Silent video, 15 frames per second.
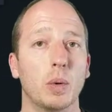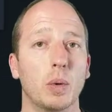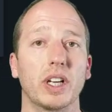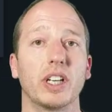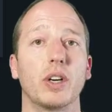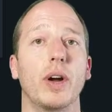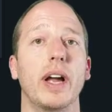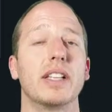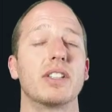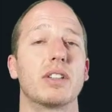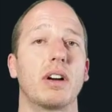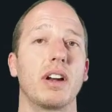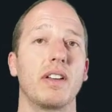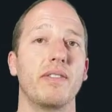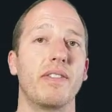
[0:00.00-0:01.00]
we're going to go ahead and
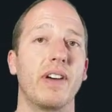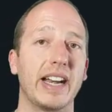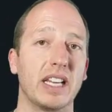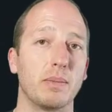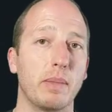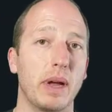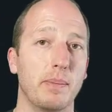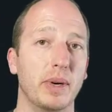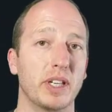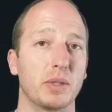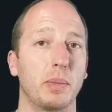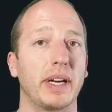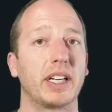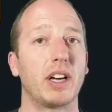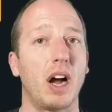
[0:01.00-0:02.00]
start inviting
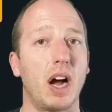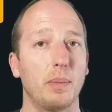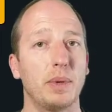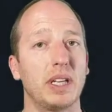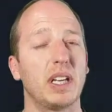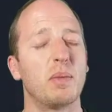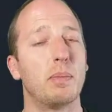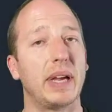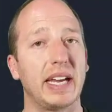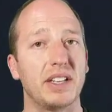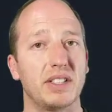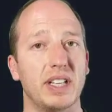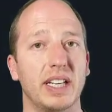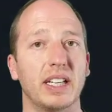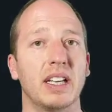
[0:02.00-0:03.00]
members by copying and
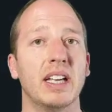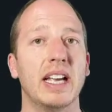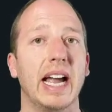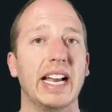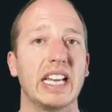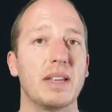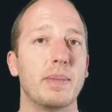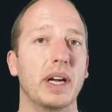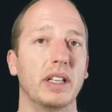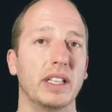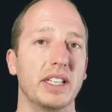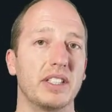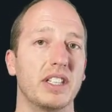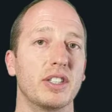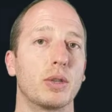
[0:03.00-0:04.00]
pasting an email
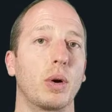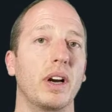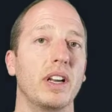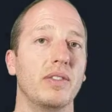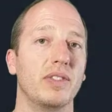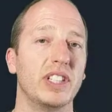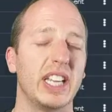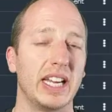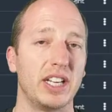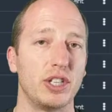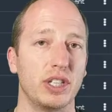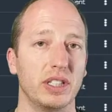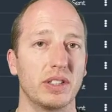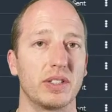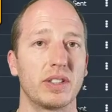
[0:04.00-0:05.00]
list into our
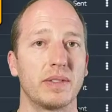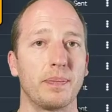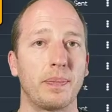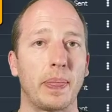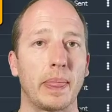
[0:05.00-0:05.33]
invitations.